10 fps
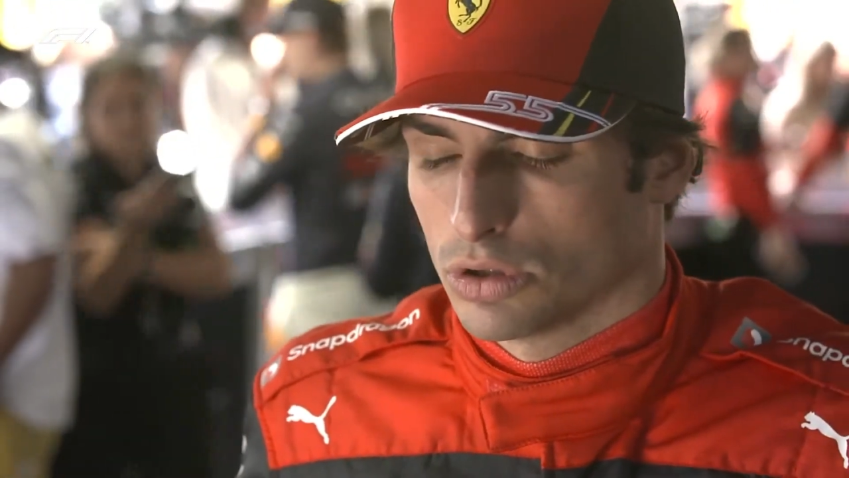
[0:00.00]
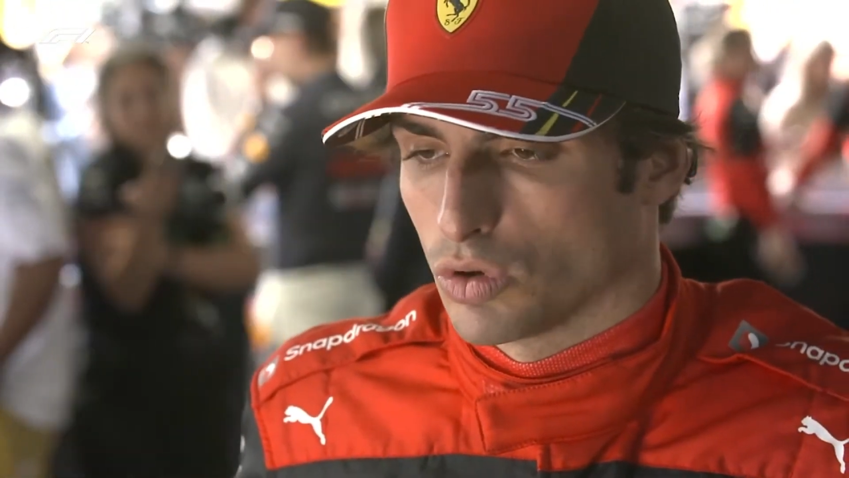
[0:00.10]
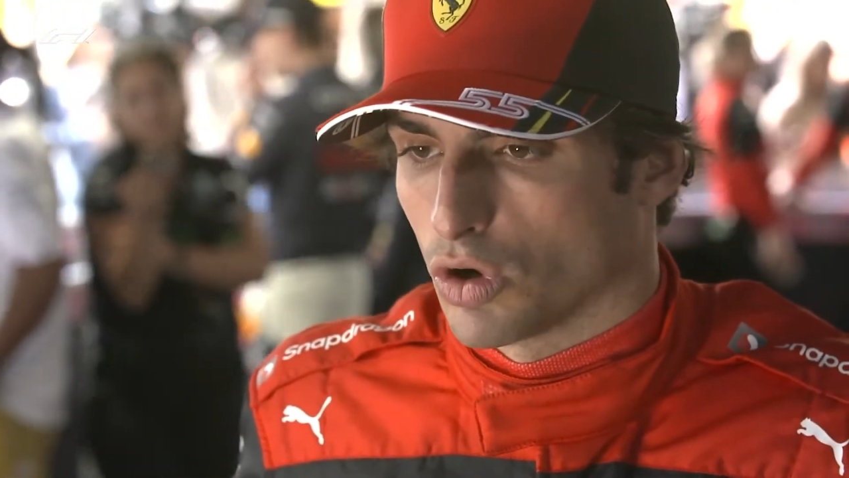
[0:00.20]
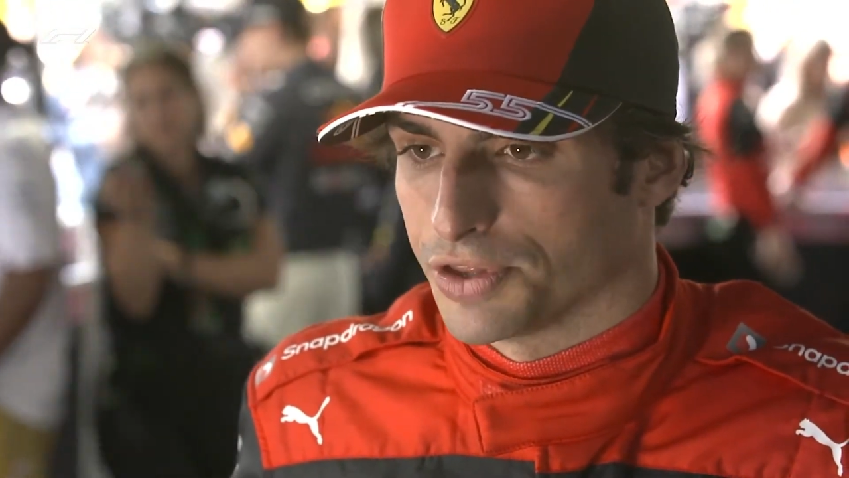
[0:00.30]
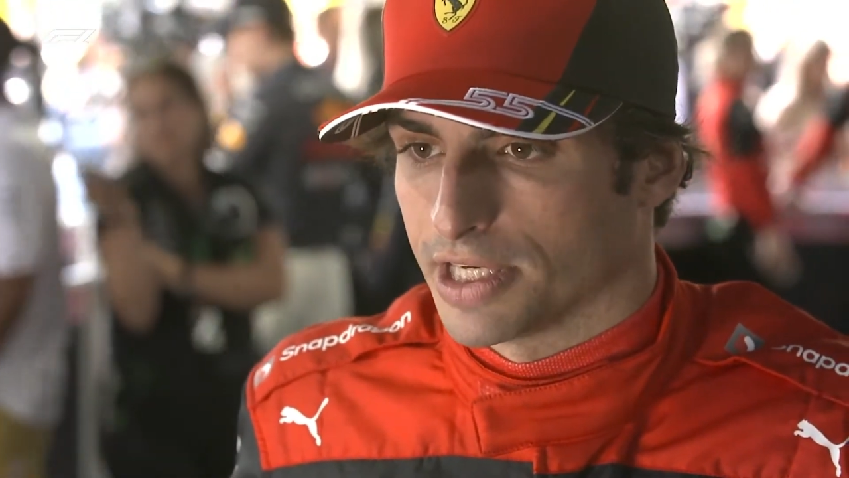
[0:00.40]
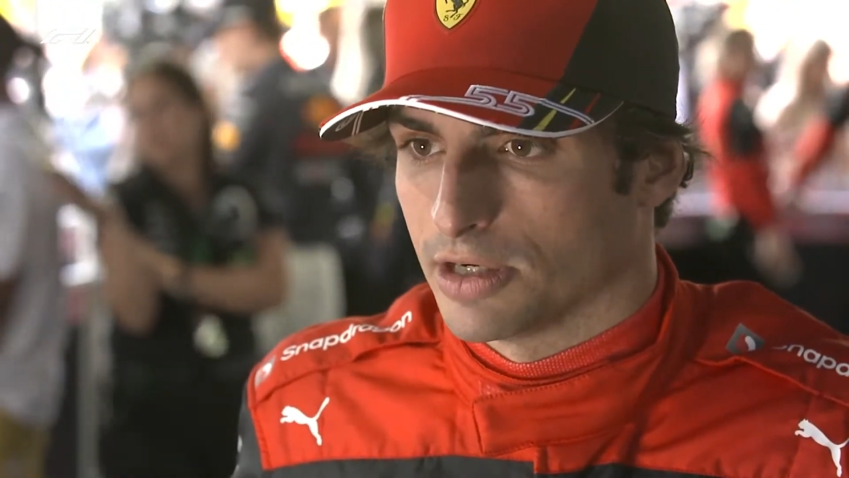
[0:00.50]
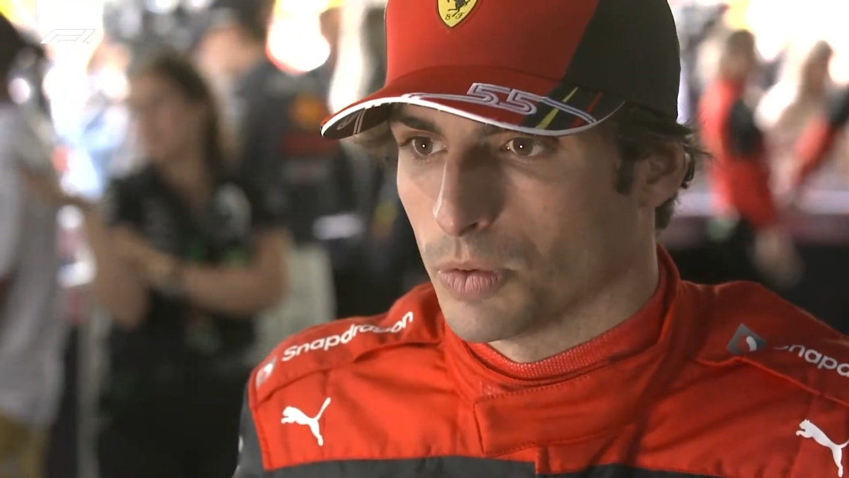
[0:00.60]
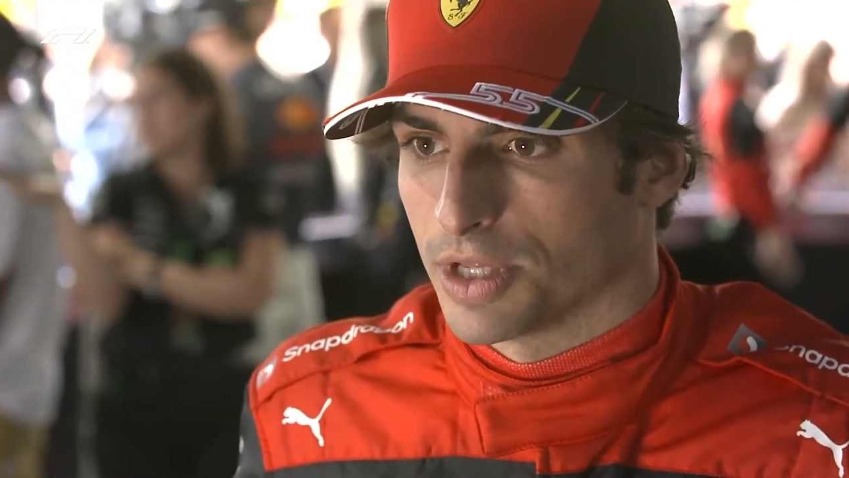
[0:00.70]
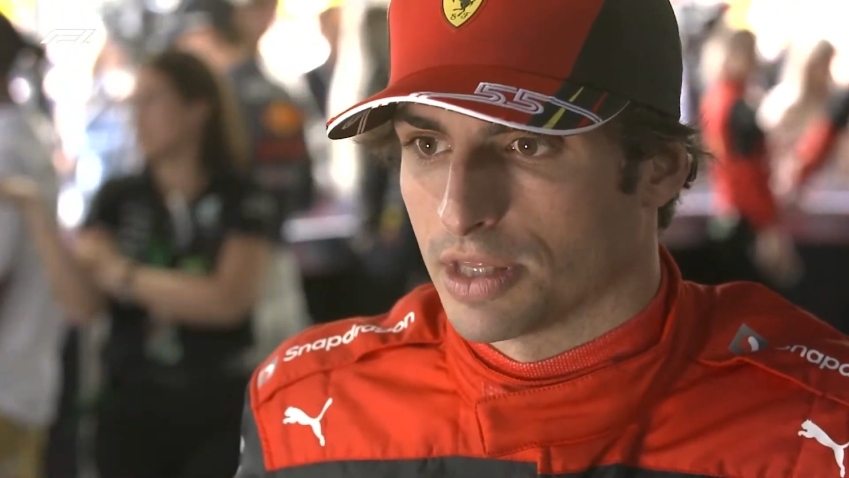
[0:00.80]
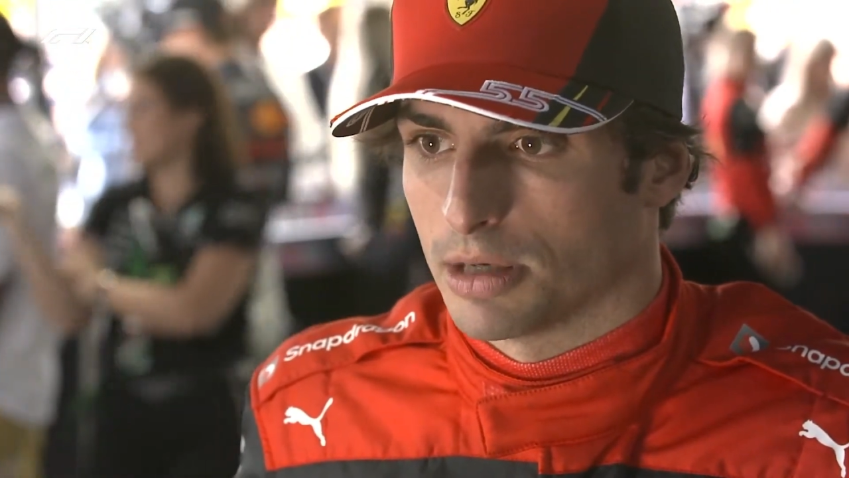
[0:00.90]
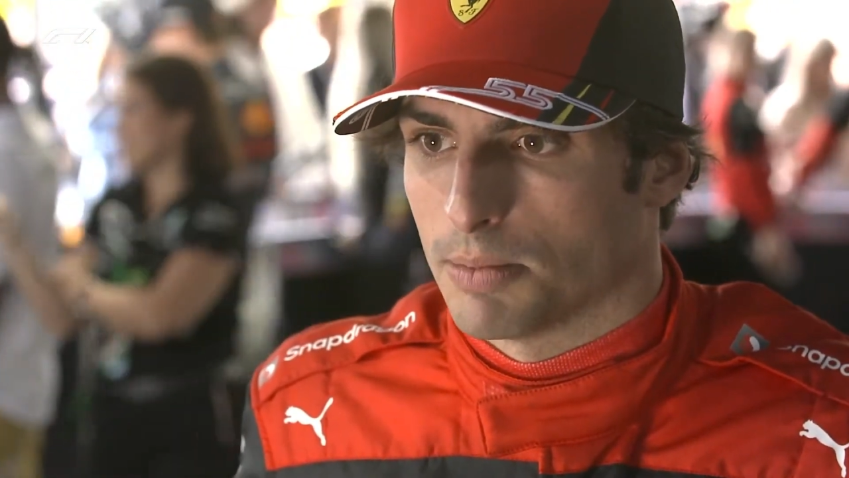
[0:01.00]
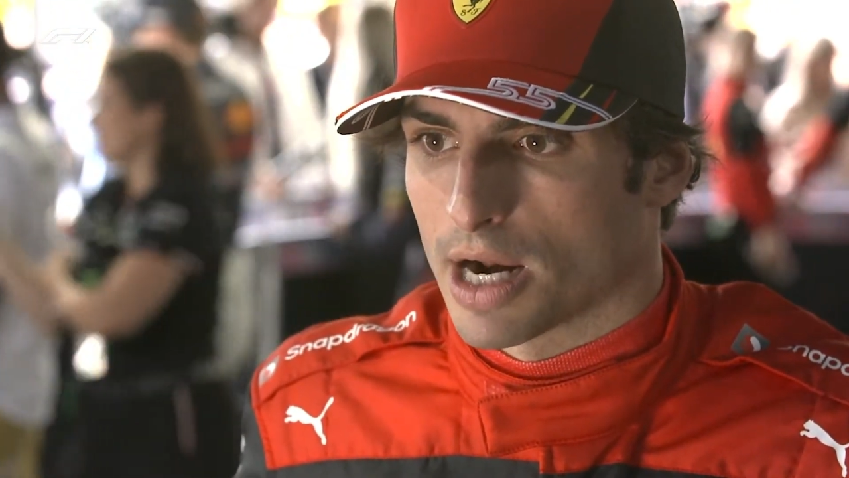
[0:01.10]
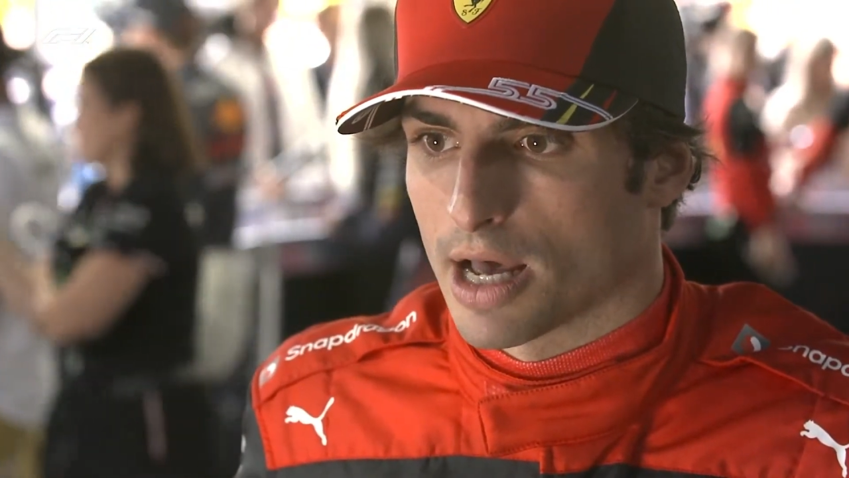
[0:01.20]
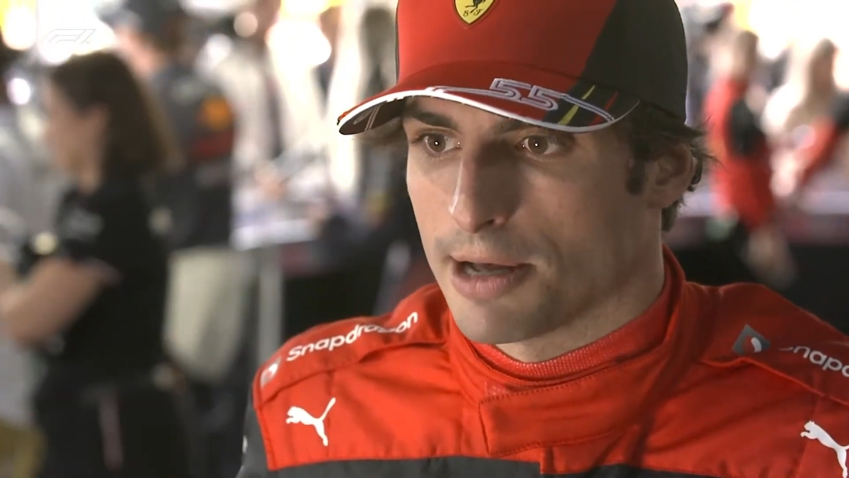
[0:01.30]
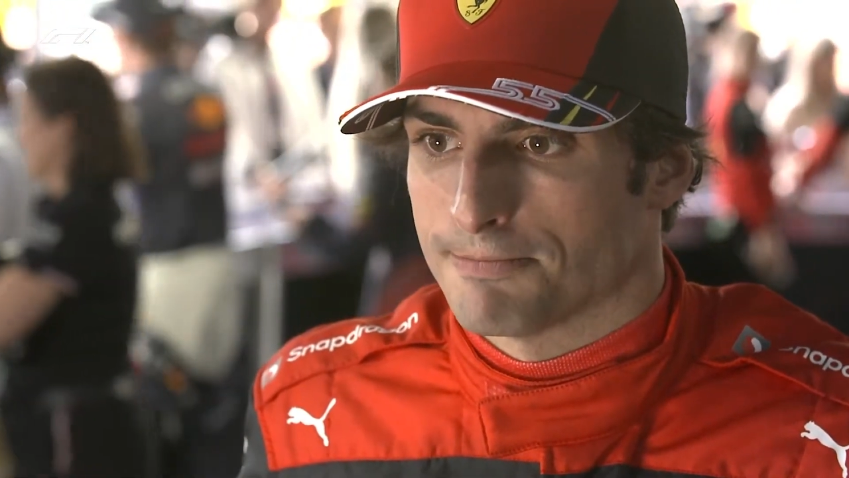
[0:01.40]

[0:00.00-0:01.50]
continue with it. But